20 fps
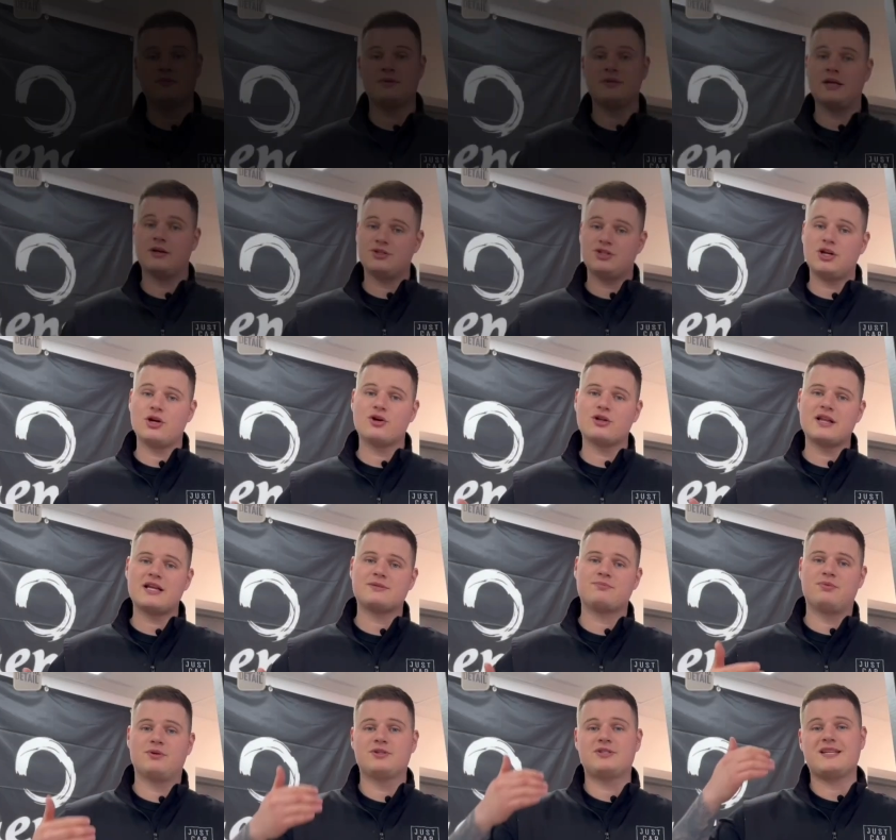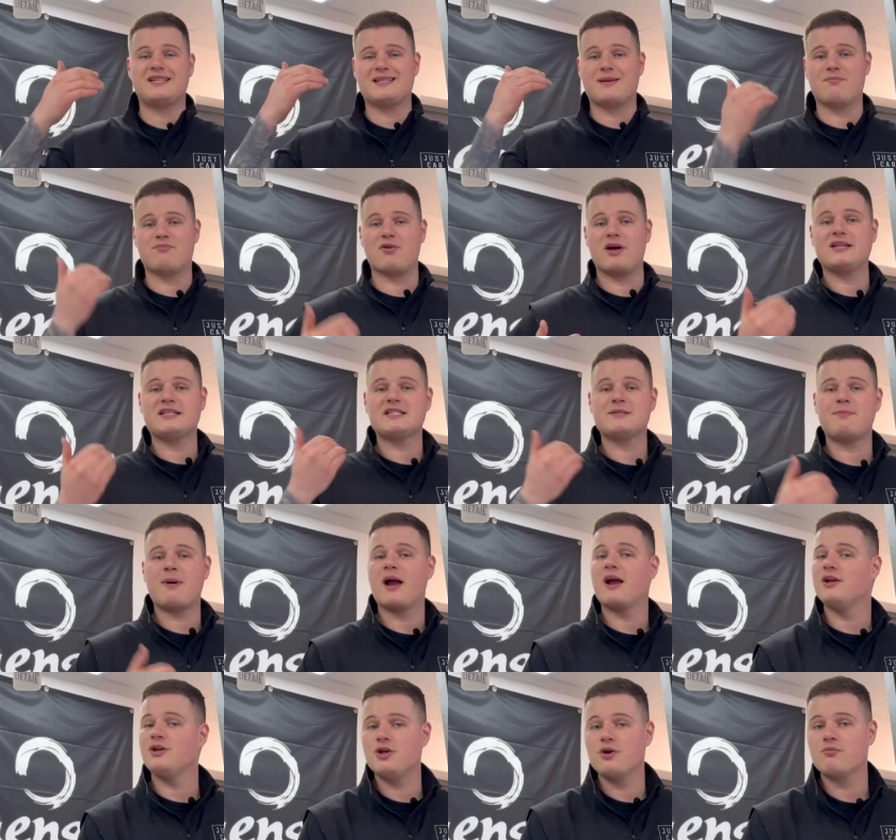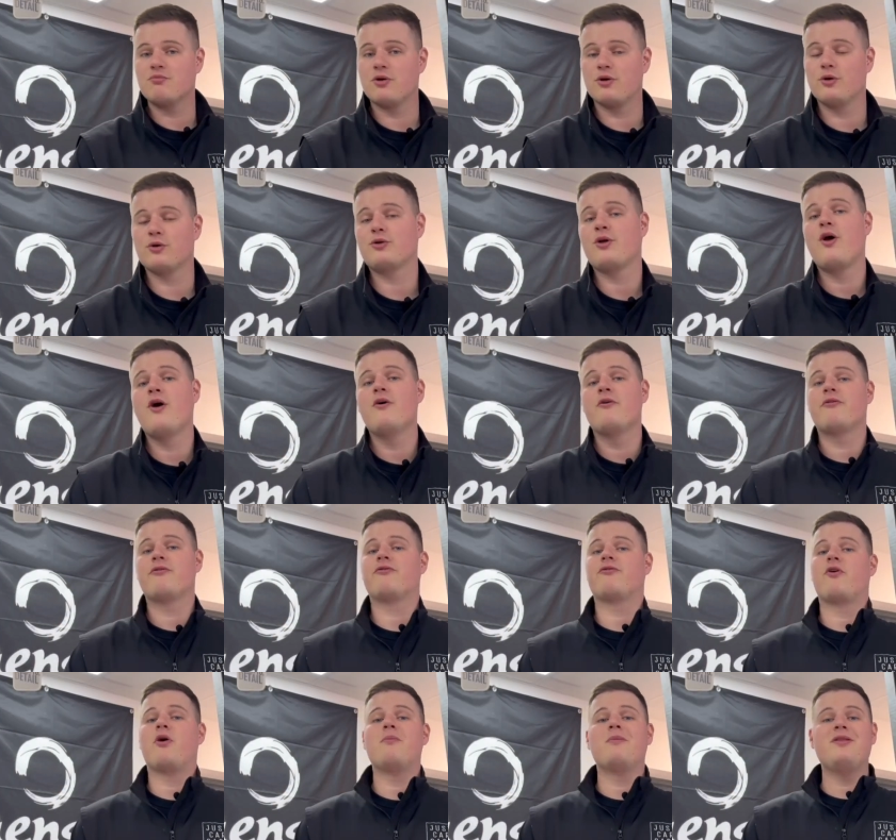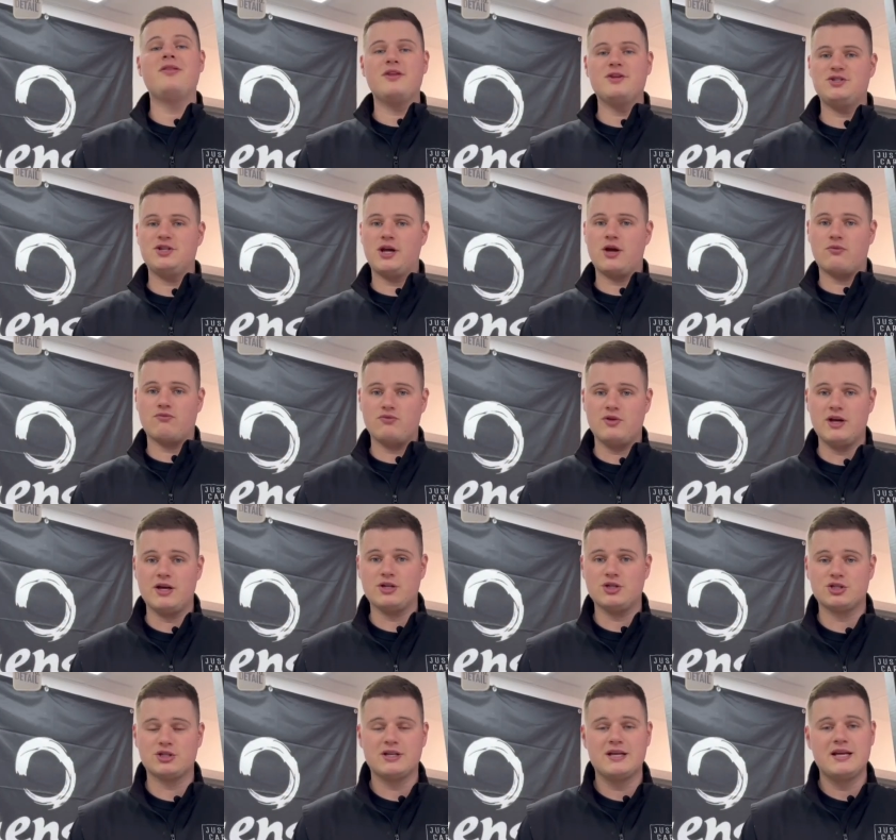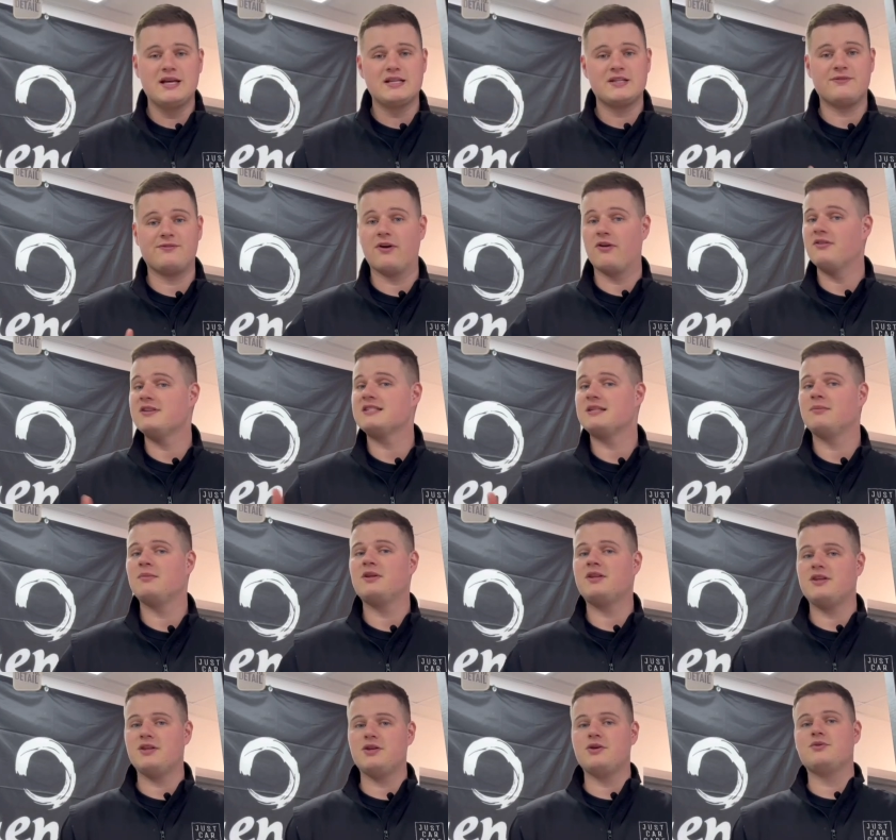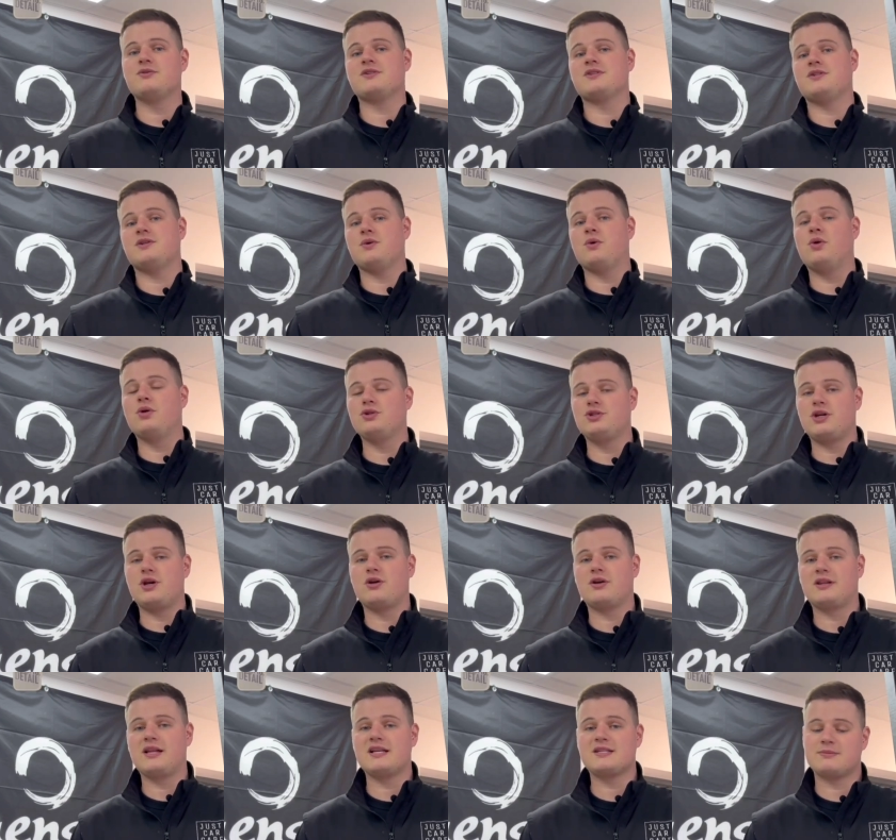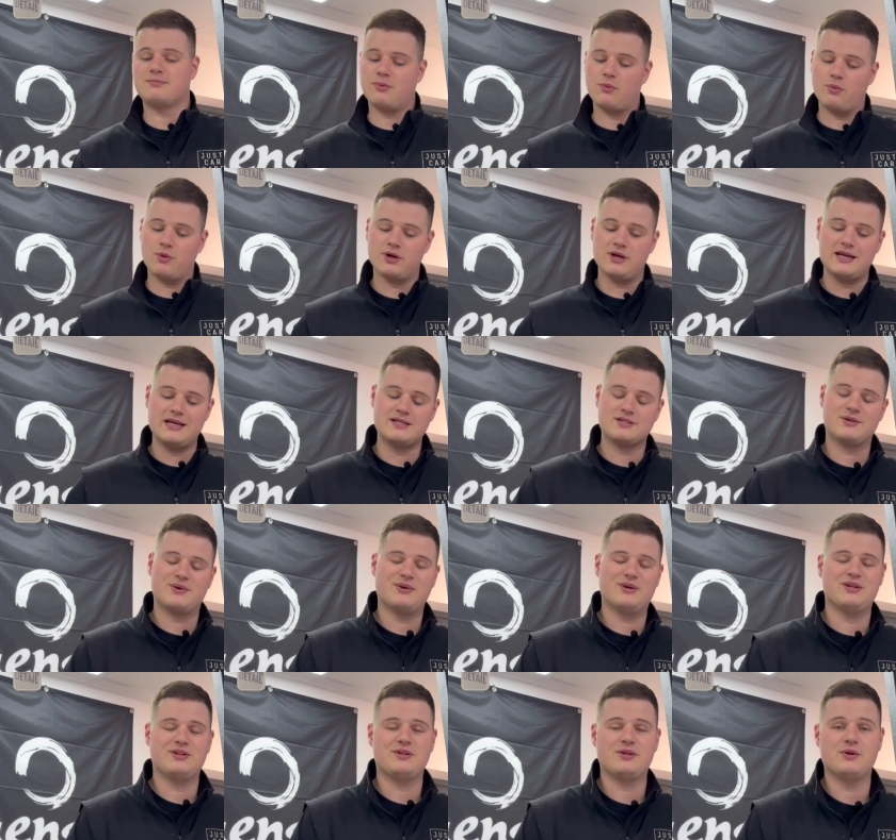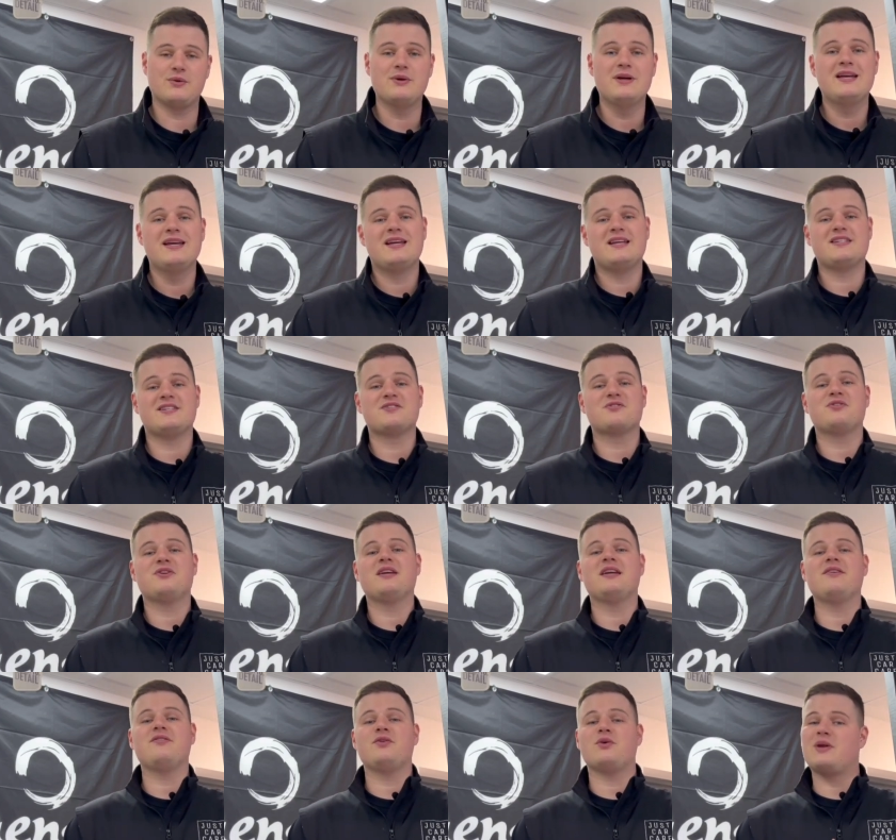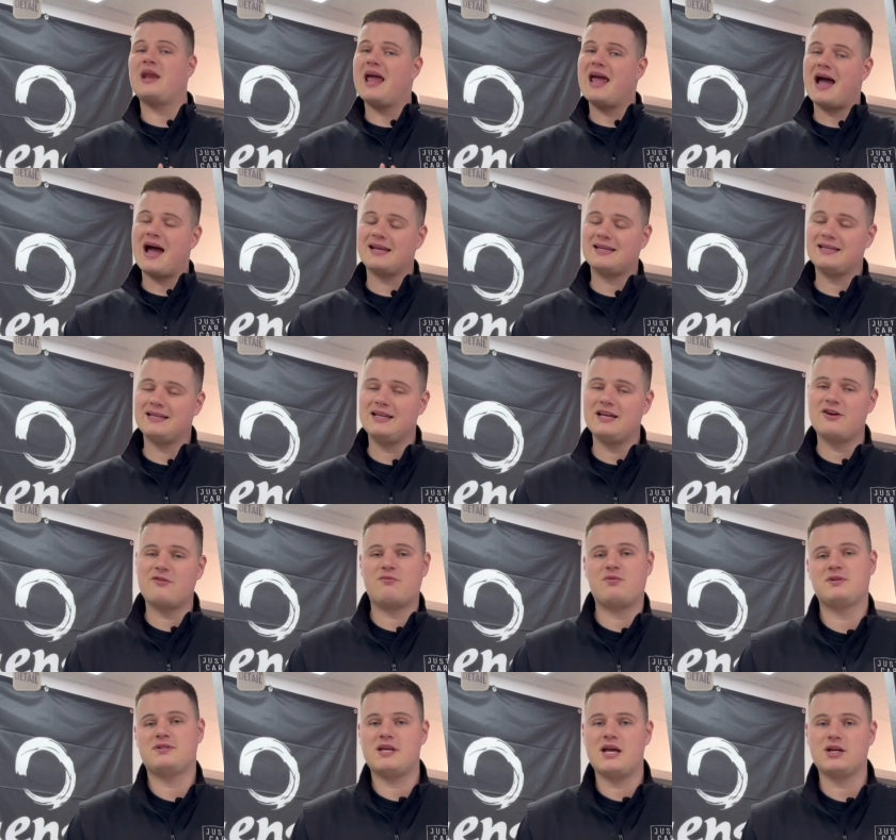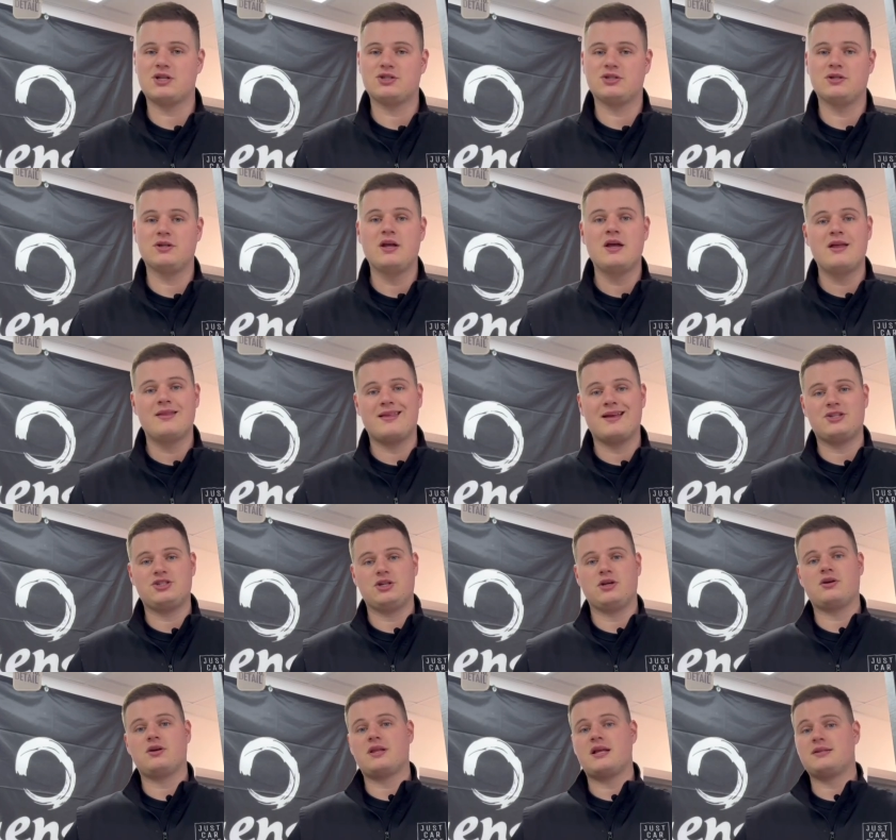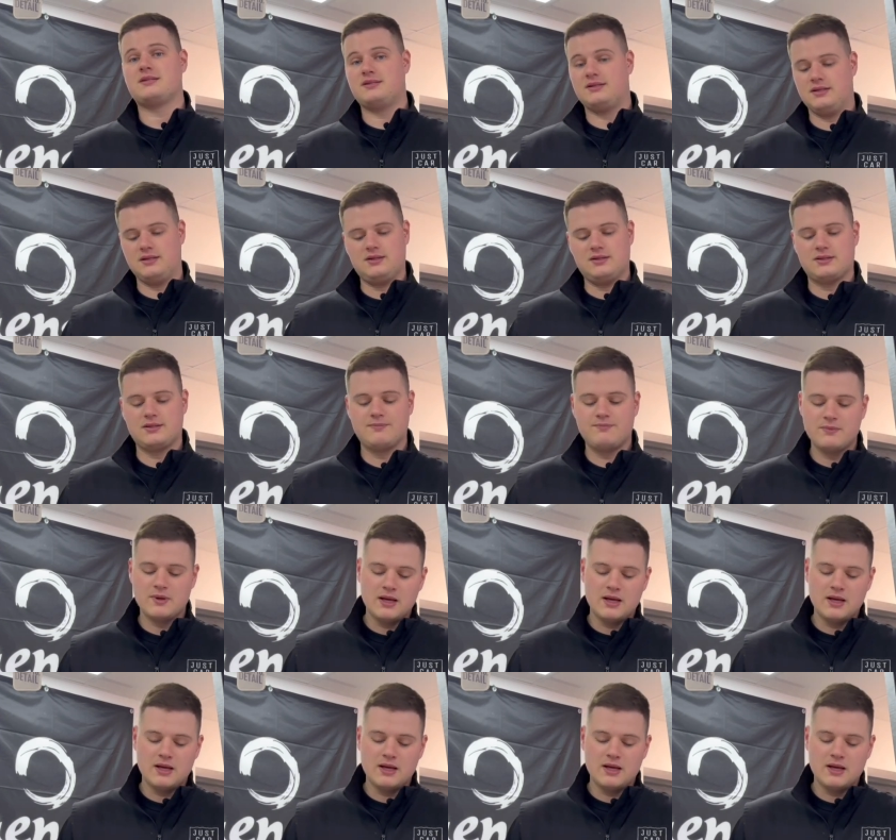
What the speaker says: Now, Gyeon Glass Plus is a brand spanking new product from the Gyeon range. It's very similar to use as the old Gyeon Glass, but what it is going to do is it's going to give you an added layer of protection that Gyeon Glass didn't.